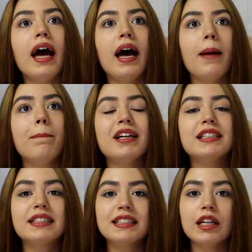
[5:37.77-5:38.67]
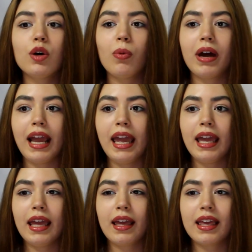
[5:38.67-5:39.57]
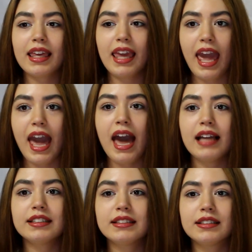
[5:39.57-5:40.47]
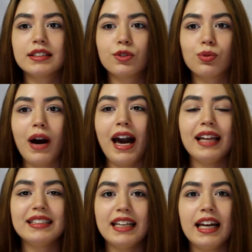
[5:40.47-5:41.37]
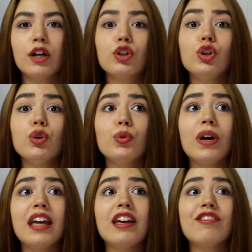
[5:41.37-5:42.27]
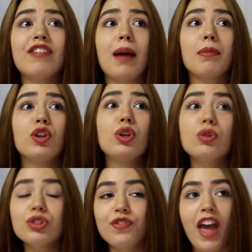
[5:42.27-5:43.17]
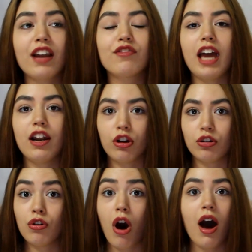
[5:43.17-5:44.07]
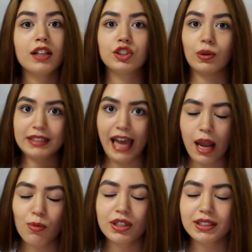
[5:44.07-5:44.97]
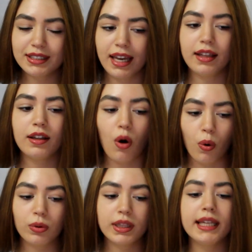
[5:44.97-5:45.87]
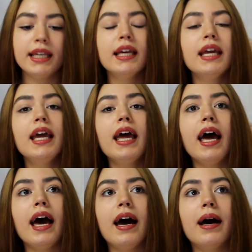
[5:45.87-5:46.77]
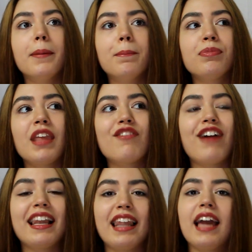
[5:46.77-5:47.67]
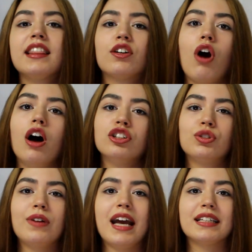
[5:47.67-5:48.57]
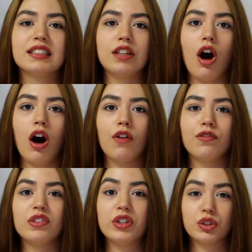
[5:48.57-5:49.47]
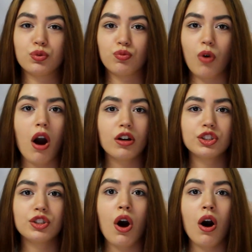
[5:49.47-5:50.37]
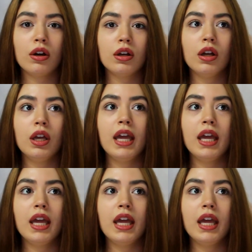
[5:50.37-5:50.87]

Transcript: Um, but still what I can't quite tell you if I'm a huge fan of that or not, so time will tell only. Um, if I like the contrast of this rock song